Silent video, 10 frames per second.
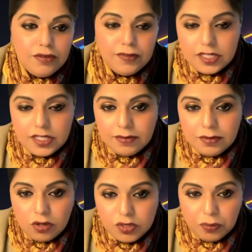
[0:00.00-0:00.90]
retrieval system
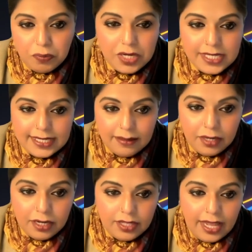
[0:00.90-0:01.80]
is also pretty
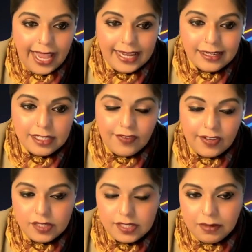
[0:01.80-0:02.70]
similar. The handle is
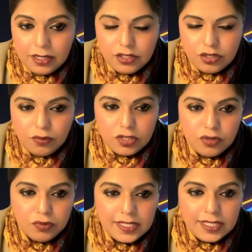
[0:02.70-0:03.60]
very similar to
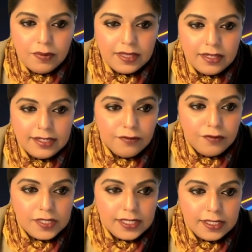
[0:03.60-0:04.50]
what you would see with the
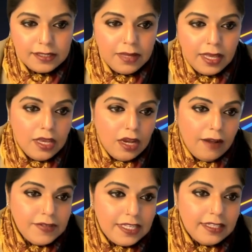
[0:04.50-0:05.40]
delivery system.
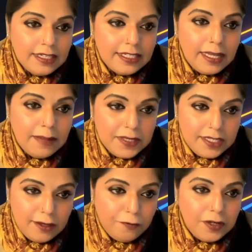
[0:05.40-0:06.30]
Obviously the tip
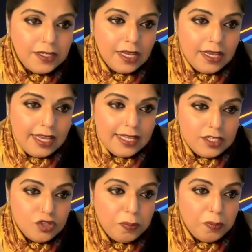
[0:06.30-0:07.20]
is different.
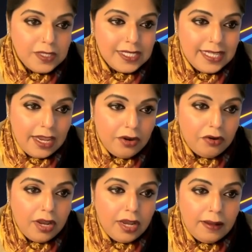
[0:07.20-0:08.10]
It's a triple
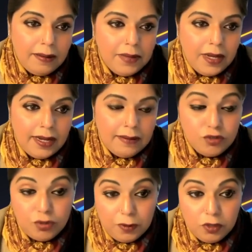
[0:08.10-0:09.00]

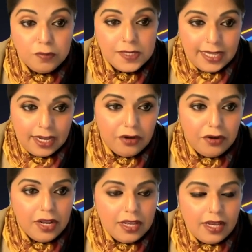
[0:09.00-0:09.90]
loop
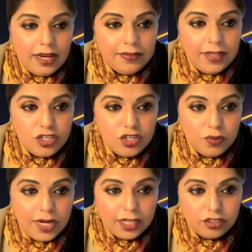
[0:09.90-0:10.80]
snare that you
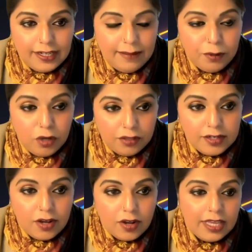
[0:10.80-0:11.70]
would actually put on
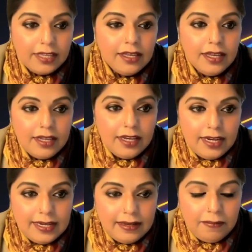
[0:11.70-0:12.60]
the docking
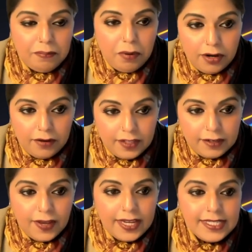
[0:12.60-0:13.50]
part of the
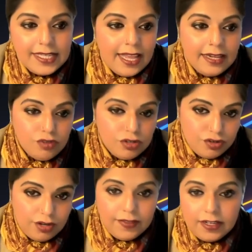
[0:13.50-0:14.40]
device and
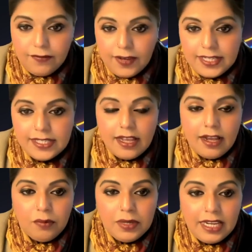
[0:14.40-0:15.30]
retrieve the device
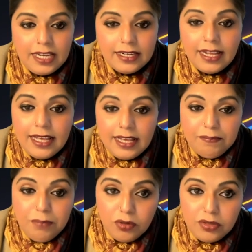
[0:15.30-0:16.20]
when needed.
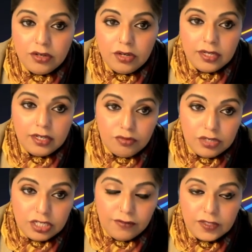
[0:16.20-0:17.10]
Both the
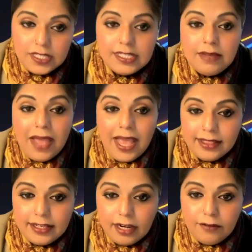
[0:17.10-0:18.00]
retrieval system
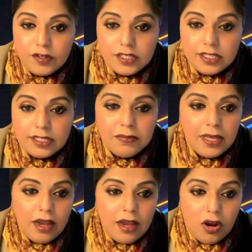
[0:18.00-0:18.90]
and the delivery
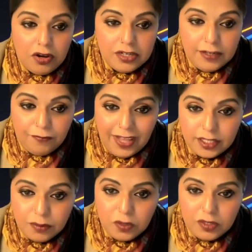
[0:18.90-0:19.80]
system are
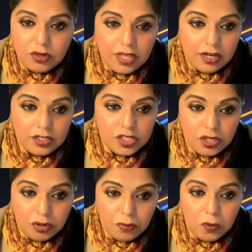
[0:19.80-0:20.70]
deflectable, so they are
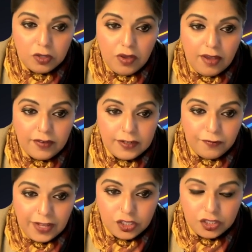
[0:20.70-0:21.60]
steerable. You have a
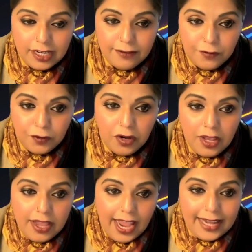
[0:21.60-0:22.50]
deflection lever
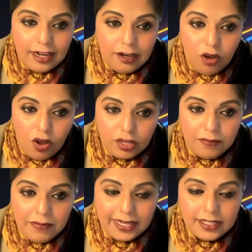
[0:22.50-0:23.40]
and a
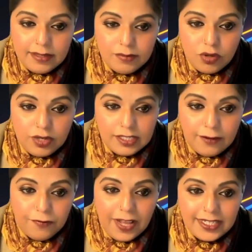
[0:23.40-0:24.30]
lock mechanism, so you can
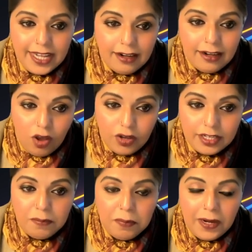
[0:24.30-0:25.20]
deflect and lock
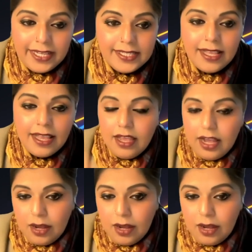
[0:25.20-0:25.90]
it in place